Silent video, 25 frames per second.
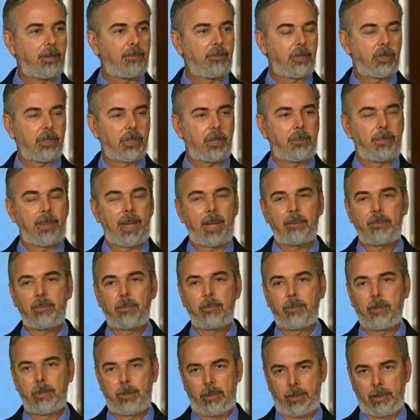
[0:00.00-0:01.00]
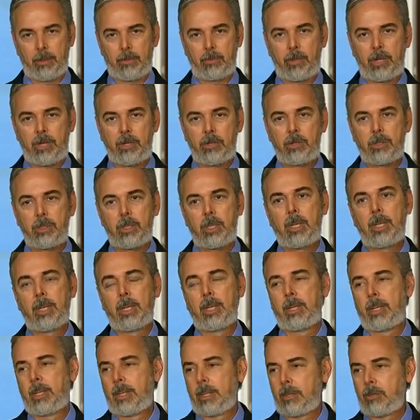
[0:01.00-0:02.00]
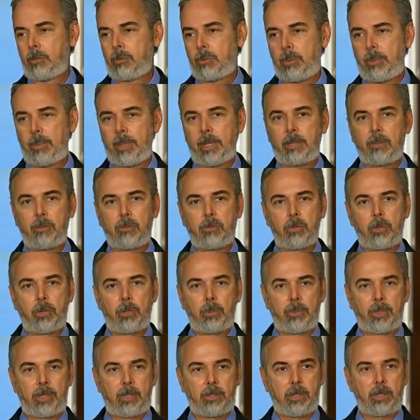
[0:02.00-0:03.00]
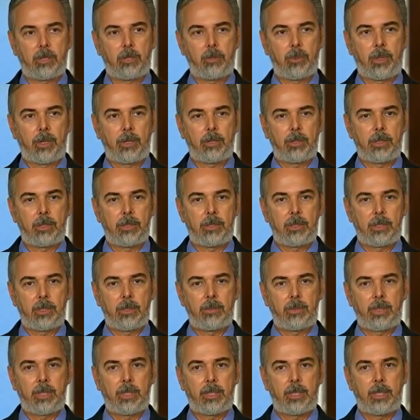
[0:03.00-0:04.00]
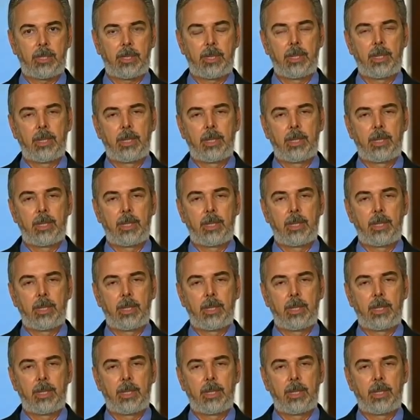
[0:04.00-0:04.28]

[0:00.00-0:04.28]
I've just come back from the region, extremely concerned with the situation in Syria.